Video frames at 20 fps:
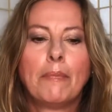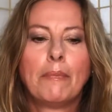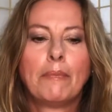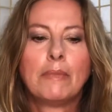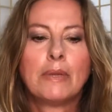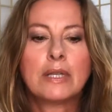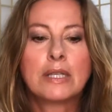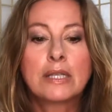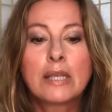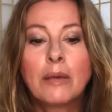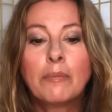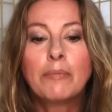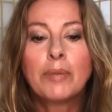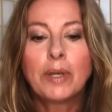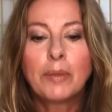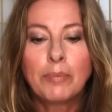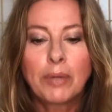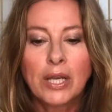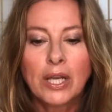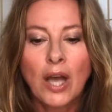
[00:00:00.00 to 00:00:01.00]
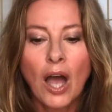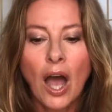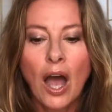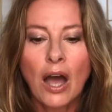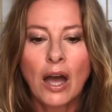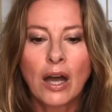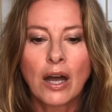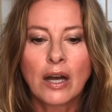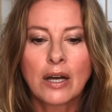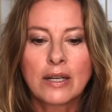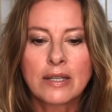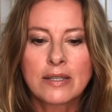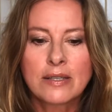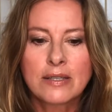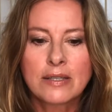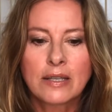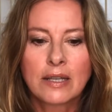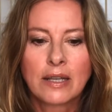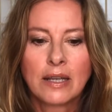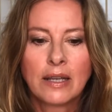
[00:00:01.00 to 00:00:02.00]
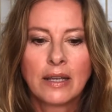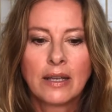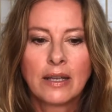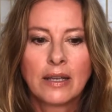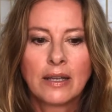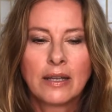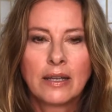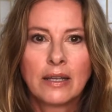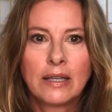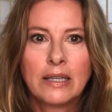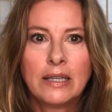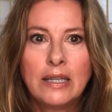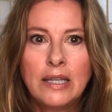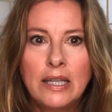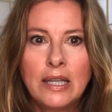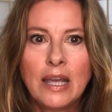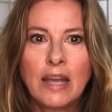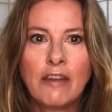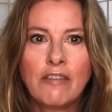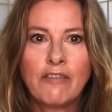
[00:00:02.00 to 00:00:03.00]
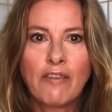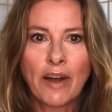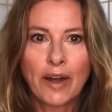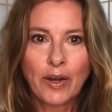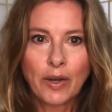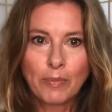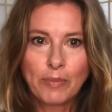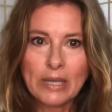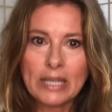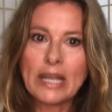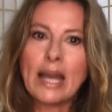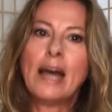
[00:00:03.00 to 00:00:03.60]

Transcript: simply because the environment